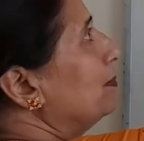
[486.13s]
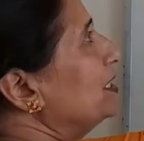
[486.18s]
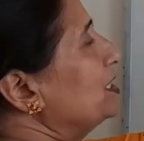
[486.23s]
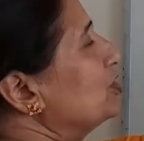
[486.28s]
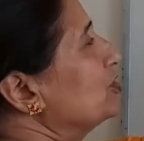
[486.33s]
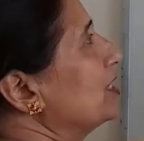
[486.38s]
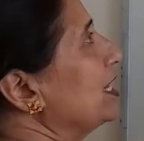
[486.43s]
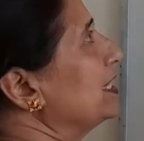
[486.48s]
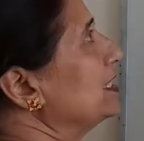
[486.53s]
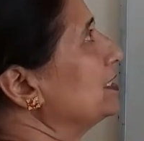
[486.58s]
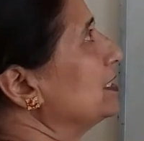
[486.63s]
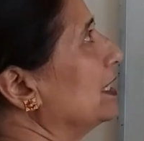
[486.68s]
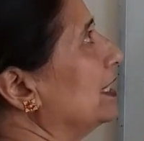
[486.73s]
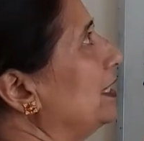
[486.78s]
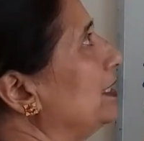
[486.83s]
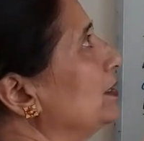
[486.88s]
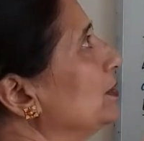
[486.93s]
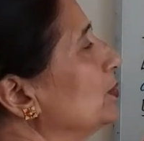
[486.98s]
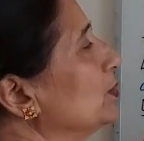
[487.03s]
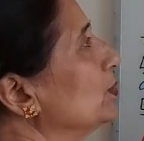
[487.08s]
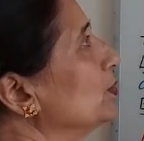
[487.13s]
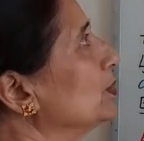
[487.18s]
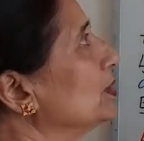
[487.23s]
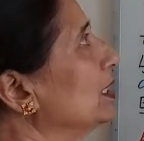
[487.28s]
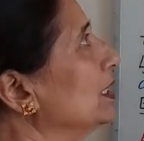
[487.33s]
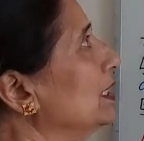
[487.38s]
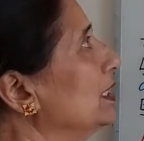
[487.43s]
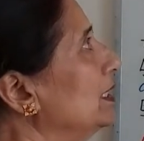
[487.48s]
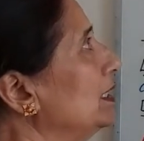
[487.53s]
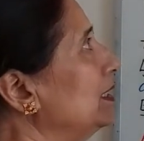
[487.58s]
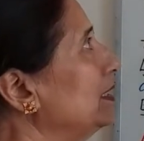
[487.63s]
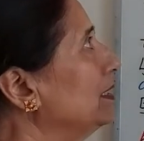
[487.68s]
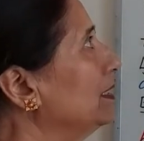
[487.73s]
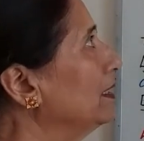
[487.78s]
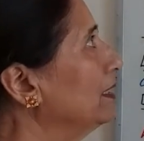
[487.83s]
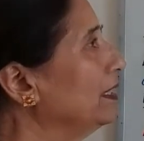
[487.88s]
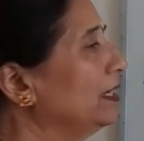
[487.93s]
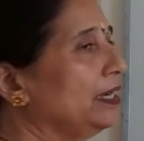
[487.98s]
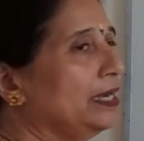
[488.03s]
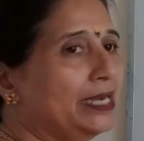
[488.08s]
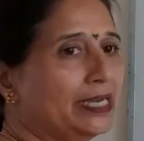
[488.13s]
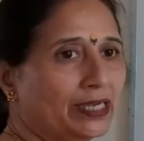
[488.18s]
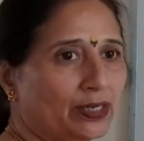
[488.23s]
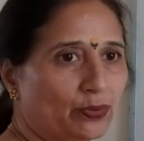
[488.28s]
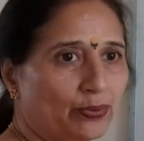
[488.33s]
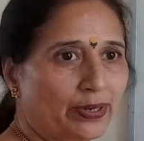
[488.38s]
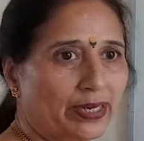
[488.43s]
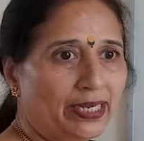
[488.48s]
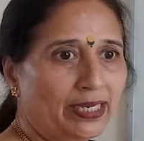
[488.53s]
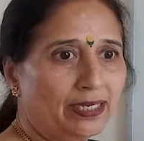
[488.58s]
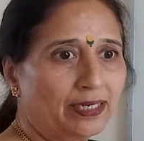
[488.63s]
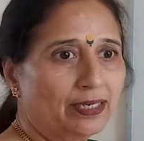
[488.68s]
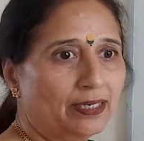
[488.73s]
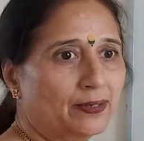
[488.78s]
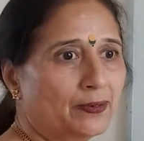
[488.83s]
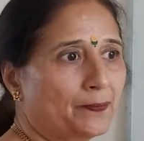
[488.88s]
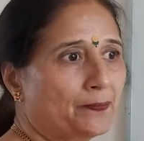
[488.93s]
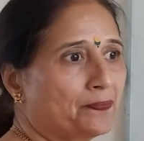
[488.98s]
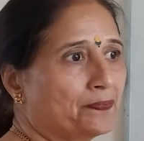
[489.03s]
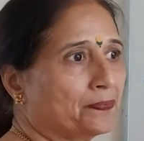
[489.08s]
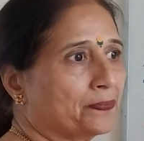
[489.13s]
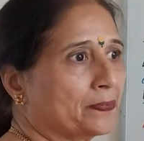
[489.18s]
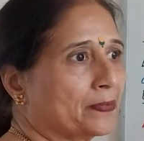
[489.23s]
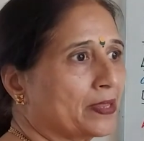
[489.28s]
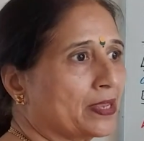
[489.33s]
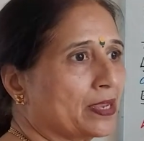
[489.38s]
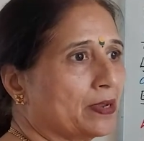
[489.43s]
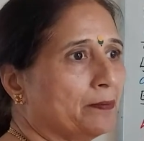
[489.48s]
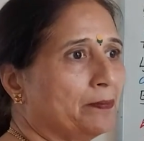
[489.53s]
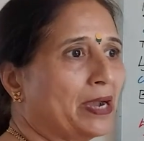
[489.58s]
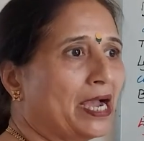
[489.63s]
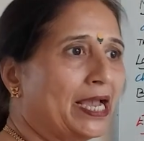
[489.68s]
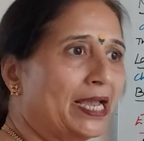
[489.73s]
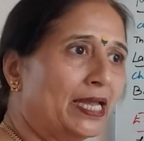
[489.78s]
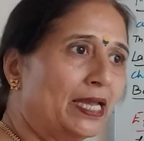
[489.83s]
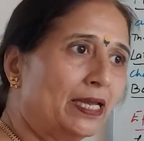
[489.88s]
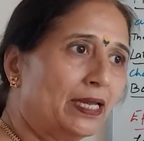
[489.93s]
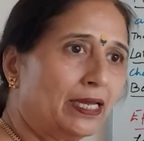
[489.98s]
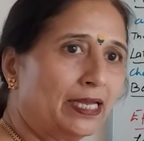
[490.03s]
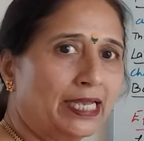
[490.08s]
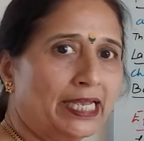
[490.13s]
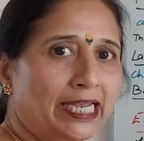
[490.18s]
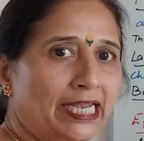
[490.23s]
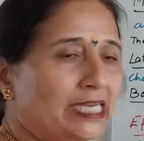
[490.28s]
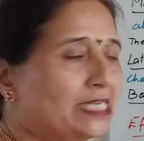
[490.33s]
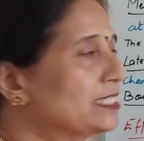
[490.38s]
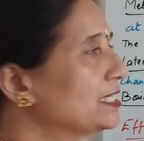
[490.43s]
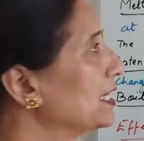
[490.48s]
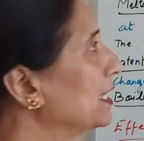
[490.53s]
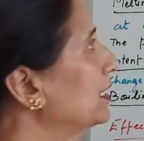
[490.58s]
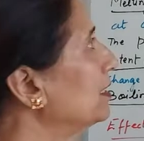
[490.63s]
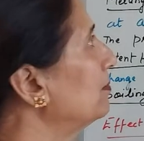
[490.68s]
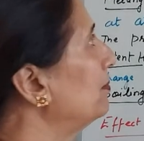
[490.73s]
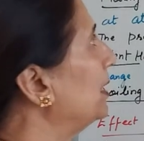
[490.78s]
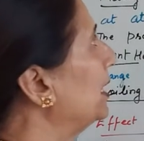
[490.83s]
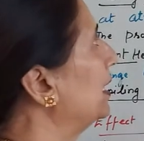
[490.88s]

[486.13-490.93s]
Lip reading: be changed into the liquid by heating,